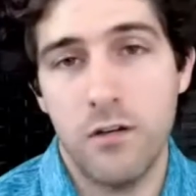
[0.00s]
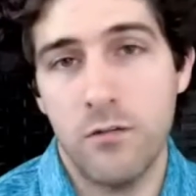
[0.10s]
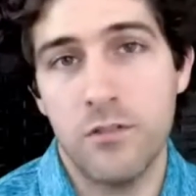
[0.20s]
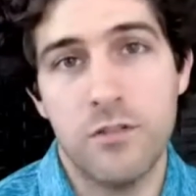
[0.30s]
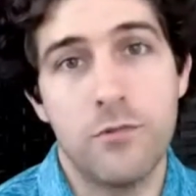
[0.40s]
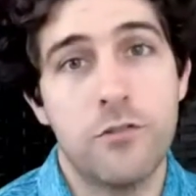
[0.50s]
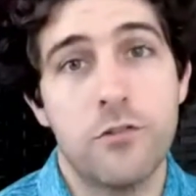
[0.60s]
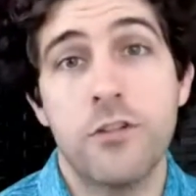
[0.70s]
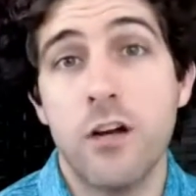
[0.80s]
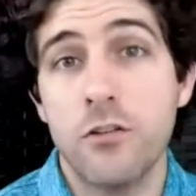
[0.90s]
when someone's
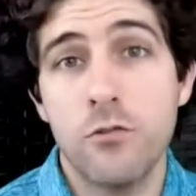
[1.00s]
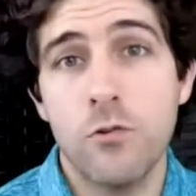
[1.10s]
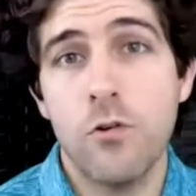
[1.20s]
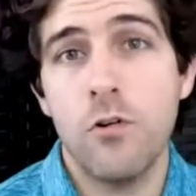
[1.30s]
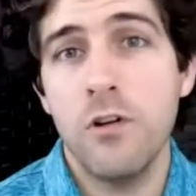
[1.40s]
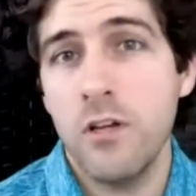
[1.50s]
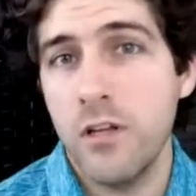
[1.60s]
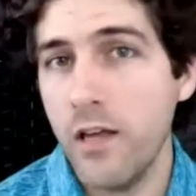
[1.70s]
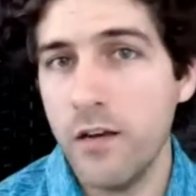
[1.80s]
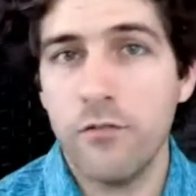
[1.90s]
searching on Google.
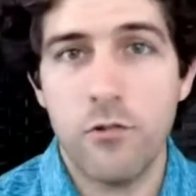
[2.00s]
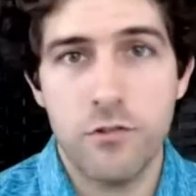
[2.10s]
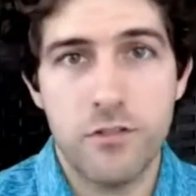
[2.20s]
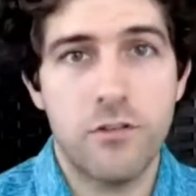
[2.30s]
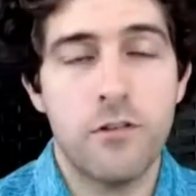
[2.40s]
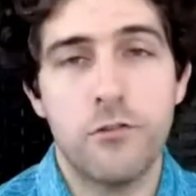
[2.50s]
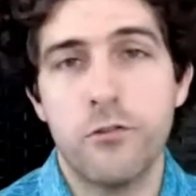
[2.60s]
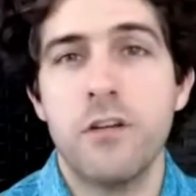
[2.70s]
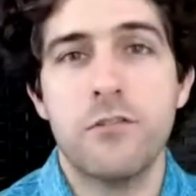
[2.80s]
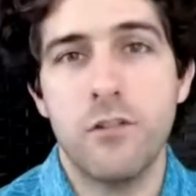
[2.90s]
And of course, there's all the
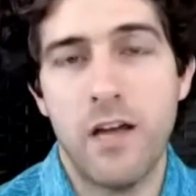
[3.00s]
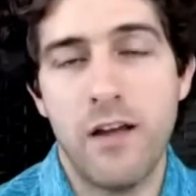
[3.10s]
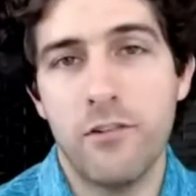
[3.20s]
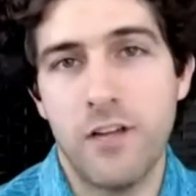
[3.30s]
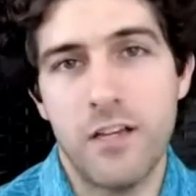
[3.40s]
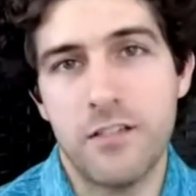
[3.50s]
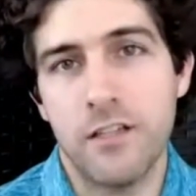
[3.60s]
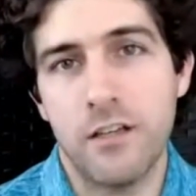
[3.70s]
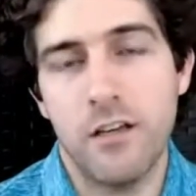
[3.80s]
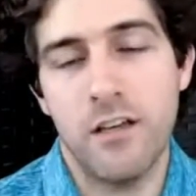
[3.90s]
traditional
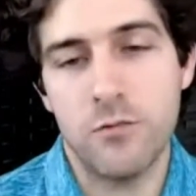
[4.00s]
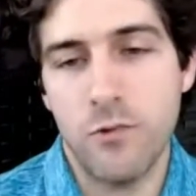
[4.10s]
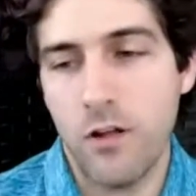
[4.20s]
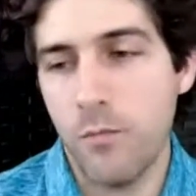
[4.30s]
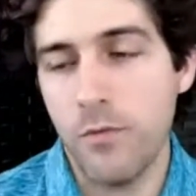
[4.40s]
advertising as well,